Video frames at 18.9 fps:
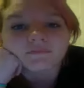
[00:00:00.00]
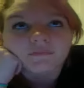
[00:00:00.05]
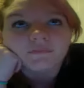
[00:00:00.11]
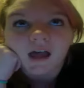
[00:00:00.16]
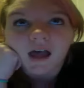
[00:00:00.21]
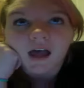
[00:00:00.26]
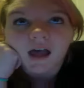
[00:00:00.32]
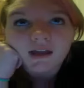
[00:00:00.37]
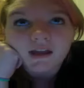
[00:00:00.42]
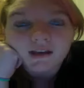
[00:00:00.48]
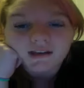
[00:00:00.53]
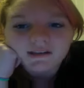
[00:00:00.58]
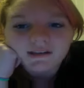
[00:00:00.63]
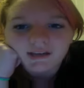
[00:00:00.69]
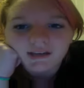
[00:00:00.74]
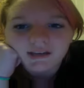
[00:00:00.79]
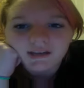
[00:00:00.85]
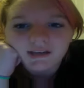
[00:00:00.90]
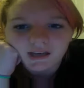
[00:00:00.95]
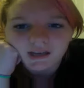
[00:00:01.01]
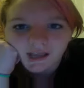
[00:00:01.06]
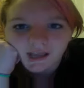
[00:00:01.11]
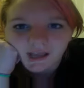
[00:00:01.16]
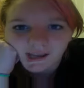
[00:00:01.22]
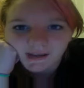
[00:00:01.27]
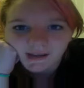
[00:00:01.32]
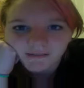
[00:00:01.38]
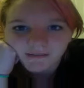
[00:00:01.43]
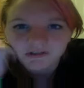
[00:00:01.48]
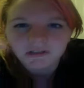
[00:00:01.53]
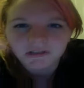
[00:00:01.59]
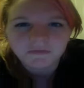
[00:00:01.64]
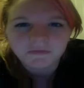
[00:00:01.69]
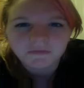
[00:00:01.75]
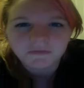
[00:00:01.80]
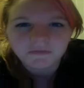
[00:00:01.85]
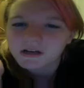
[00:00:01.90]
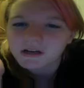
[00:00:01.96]
that is like an 8, just
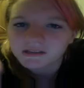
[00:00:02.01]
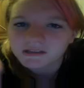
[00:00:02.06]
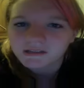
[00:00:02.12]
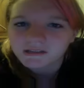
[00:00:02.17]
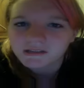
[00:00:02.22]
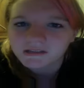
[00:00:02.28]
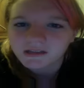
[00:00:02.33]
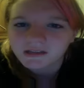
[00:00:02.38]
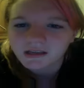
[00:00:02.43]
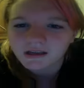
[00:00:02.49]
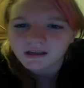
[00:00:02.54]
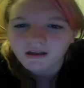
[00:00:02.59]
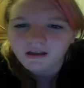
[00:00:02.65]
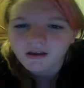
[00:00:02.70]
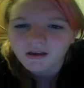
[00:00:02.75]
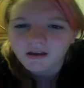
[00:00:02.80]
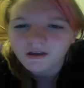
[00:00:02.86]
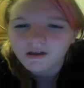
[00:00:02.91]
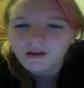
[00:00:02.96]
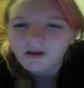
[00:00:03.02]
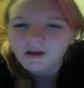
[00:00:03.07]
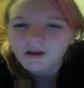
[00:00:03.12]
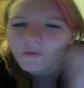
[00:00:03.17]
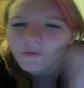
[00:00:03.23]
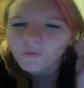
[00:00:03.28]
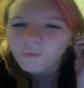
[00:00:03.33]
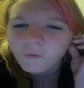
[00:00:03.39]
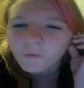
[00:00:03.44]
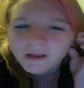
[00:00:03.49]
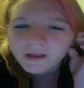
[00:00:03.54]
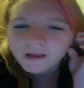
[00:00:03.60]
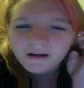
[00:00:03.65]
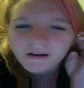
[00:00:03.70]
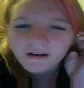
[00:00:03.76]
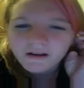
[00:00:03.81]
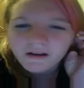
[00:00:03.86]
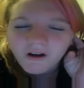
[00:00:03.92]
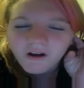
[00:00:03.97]
because it's like, a
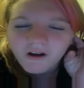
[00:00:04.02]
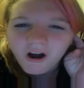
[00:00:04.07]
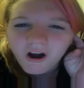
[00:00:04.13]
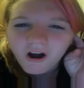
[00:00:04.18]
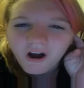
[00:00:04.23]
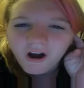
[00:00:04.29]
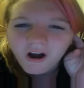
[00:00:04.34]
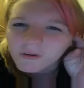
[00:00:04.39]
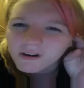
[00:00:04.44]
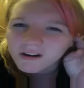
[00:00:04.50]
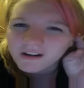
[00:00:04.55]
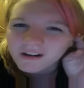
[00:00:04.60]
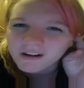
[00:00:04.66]
weird, awkward,